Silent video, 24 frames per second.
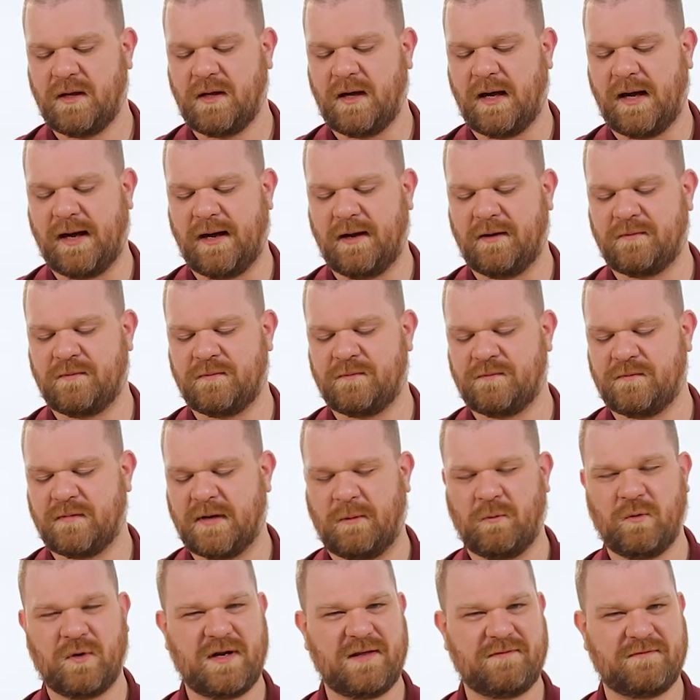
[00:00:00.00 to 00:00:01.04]
Uh, I
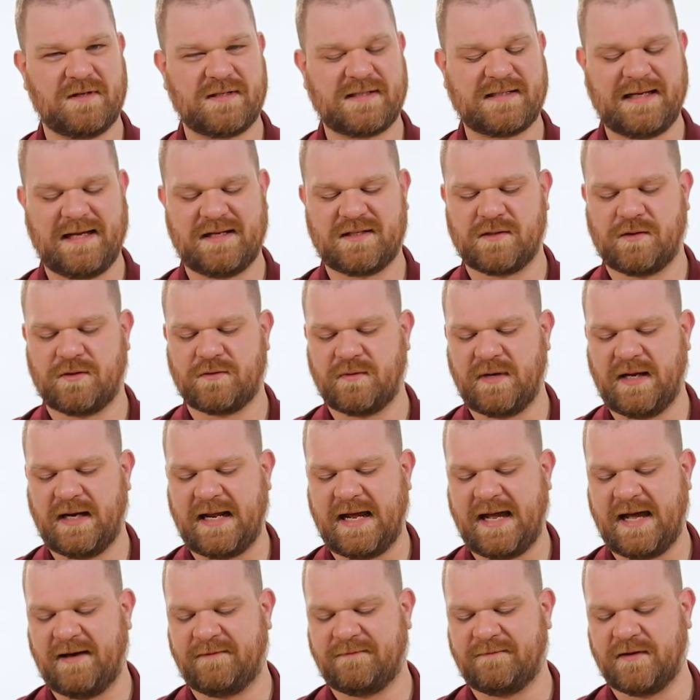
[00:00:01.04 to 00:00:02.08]
wouldn't even say it's a three and a
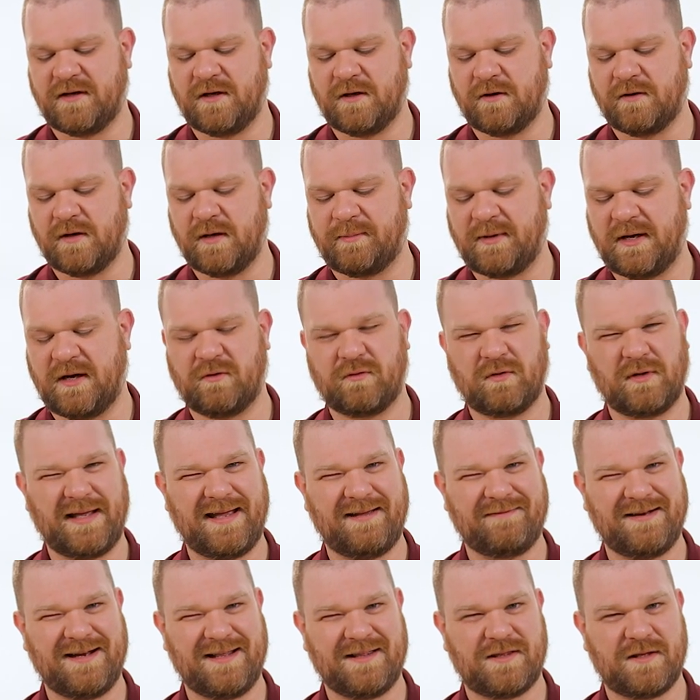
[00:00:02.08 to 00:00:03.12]
half finger grip. I don't really
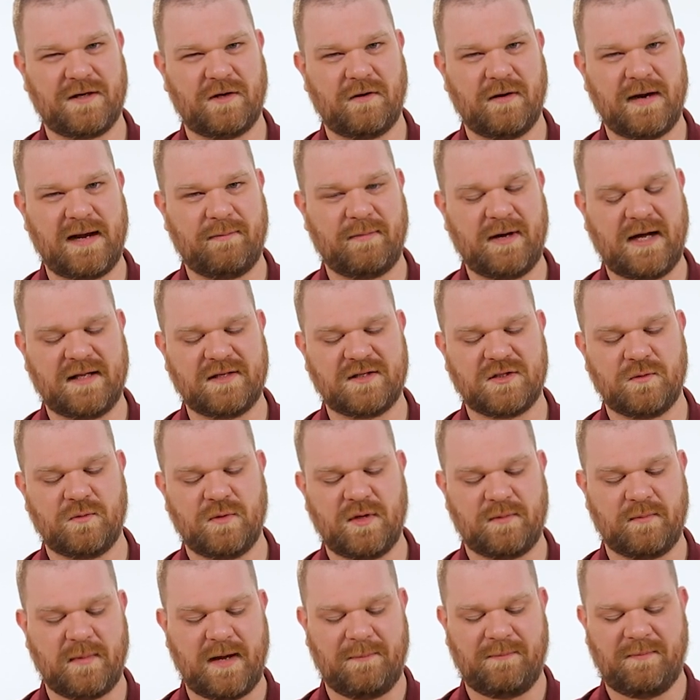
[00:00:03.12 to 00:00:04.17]
have anything to grab onto
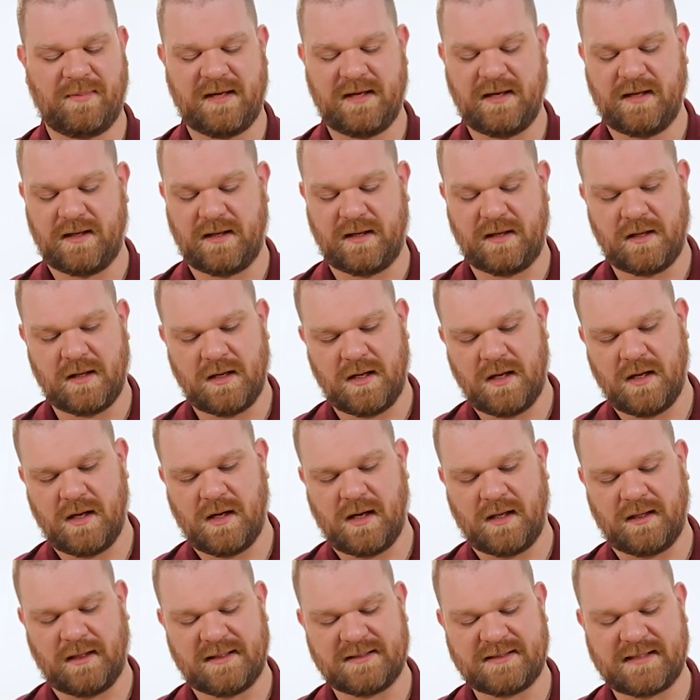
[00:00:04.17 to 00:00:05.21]
with my pinky,
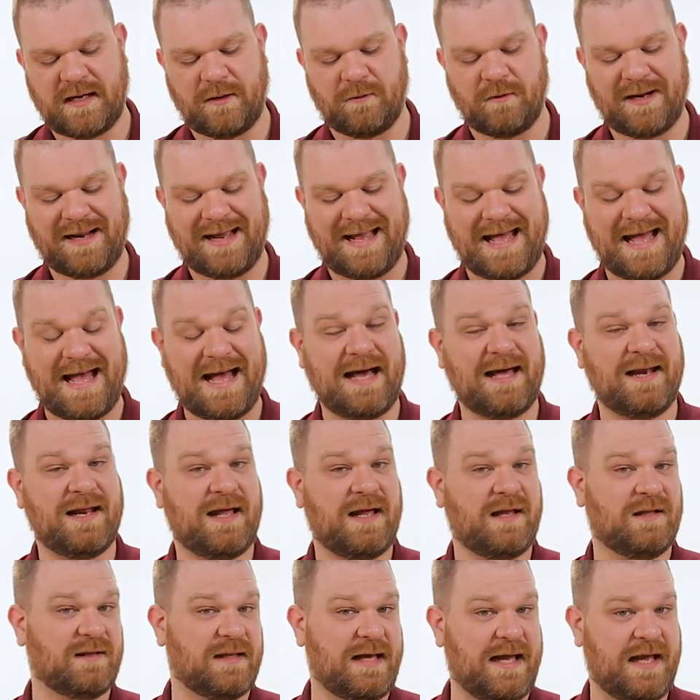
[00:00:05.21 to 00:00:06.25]
unless I were to add
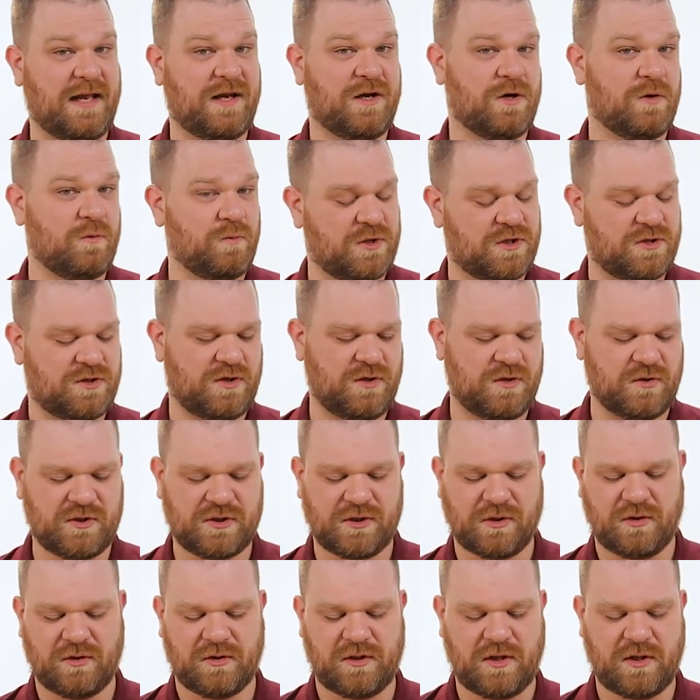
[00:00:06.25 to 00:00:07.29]
a lanyard, which you
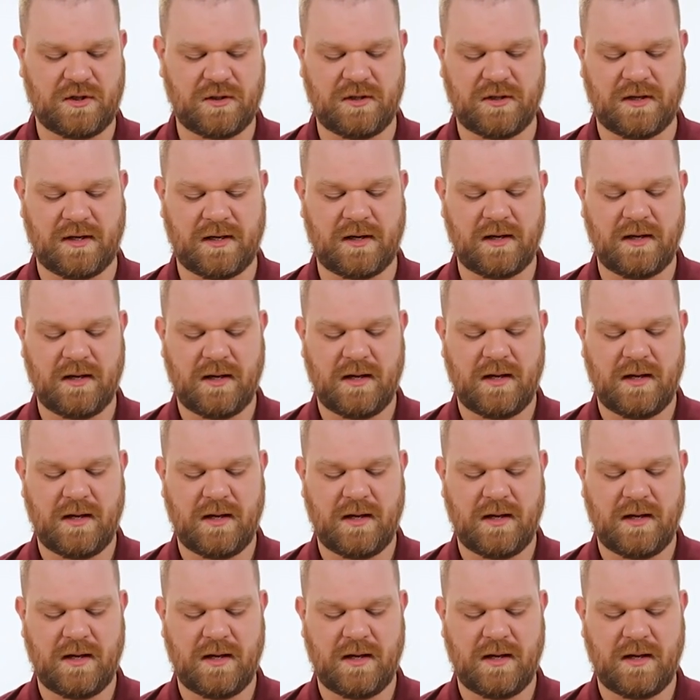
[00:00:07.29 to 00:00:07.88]
certainly could.